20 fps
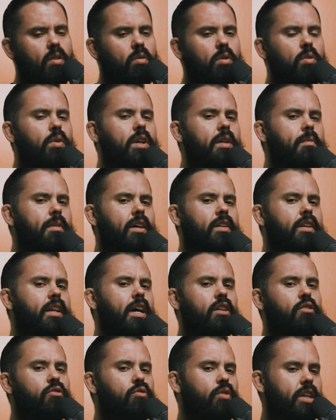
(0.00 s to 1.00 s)
Well, what about
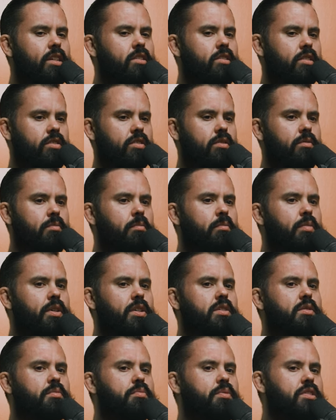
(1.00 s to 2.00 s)
not racism,
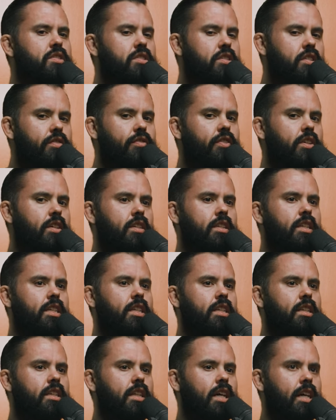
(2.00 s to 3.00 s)
but
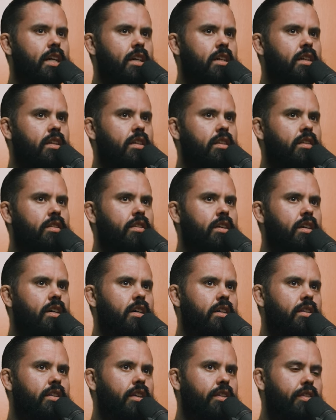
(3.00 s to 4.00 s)
specifically like
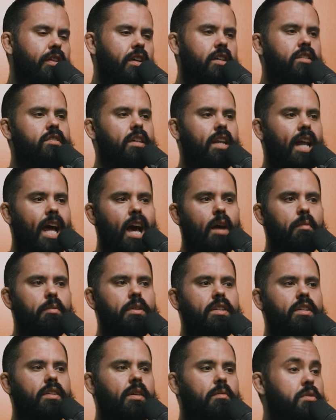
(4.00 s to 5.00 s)
the the things that
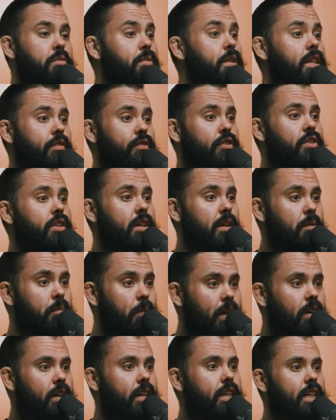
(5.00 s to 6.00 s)
happened? I'm speaking for the
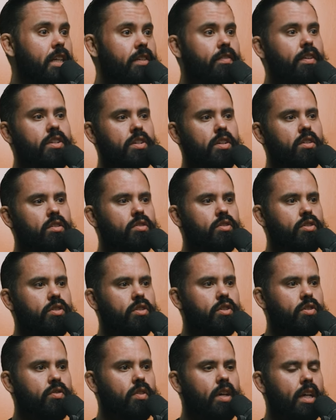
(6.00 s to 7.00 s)
American Evangelical mm -hmm.
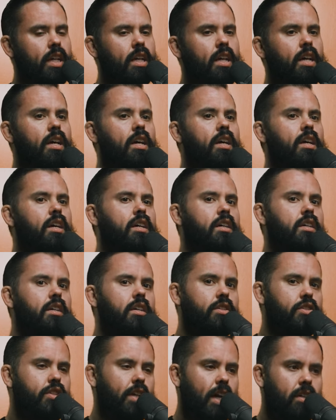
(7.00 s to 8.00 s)
Church, mm-hmm. right? Mm -hmm.
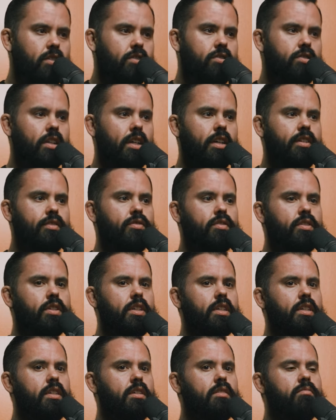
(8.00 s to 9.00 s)
Chattel
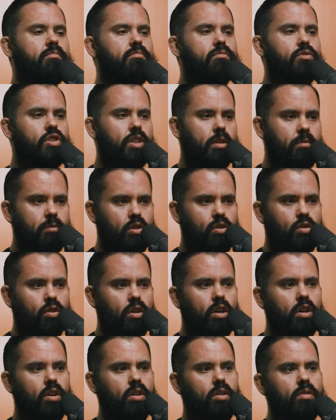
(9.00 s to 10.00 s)
slavery, Jim
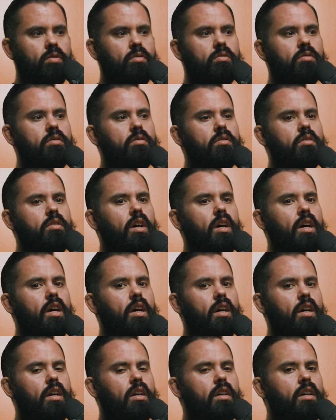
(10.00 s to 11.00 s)
Crow.
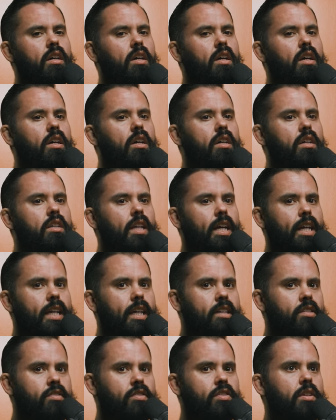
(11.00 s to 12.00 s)
Uh, like,
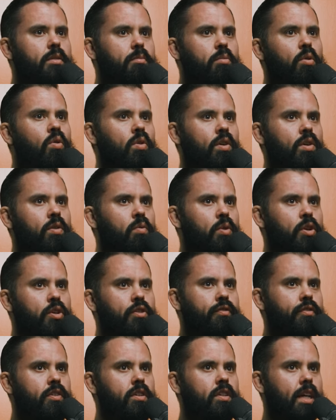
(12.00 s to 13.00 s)
is there a point where
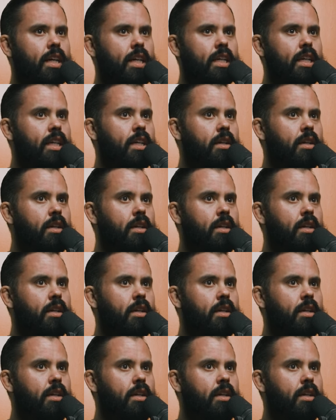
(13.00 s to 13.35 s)
you feel like in